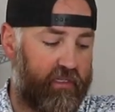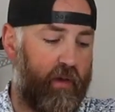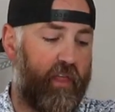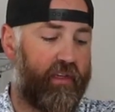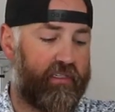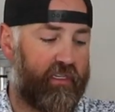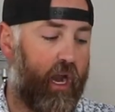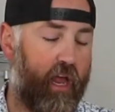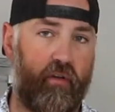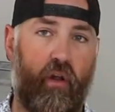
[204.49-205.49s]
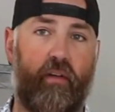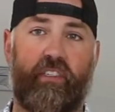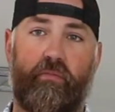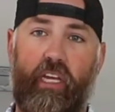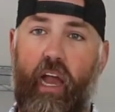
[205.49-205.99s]
about this, and I don't know if
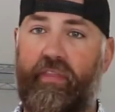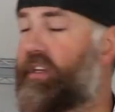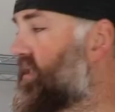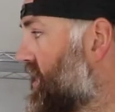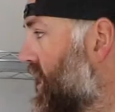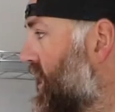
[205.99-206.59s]
somebody got these